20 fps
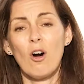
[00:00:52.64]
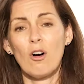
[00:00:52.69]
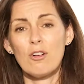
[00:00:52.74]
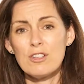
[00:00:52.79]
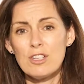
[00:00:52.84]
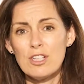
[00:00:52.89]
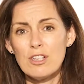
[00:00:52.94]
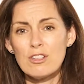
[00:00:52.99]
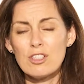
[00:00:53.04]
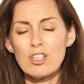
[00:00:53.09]

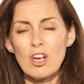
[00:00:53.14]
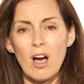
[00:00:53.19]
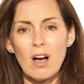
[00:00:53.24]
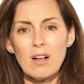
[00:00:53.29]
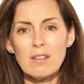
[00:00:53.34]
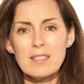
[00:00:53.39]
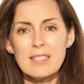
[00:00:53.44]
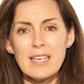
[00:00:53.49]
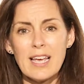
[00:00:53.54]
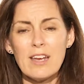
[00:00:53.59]
onto your
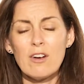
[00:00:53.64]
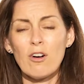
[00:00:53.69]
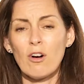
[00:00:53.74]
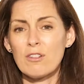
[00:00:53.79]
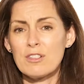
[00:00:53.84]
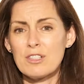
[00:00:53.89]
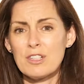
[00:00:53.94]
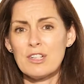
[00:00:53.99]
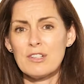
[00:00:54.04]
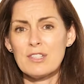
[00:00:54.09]
child's head or
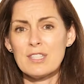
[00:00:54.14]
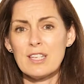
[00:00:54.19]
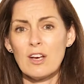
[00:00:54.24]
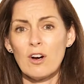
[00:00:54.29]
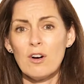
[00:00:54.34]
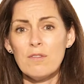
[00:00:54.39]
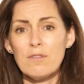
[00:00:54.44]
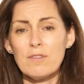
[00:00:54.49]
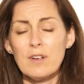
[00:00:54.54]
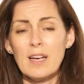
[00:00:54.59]
onto
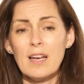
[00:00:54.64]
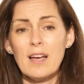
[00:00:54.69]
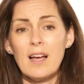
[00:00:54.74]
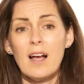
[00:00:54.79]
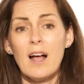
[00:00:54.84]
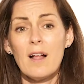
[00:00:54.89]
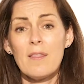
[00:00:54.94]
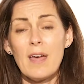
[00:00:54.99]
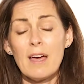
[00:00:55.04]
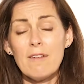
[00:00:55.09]
yourself,
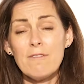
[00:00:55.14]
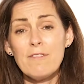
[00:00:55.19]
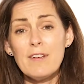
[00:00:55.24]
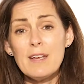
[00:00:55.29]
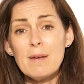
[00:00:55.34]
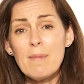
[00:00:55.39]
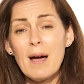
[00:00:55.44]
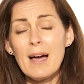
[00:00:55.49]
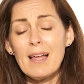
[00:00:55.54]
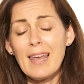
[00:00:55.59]
that
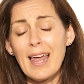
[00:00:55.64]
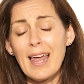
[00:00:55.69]
female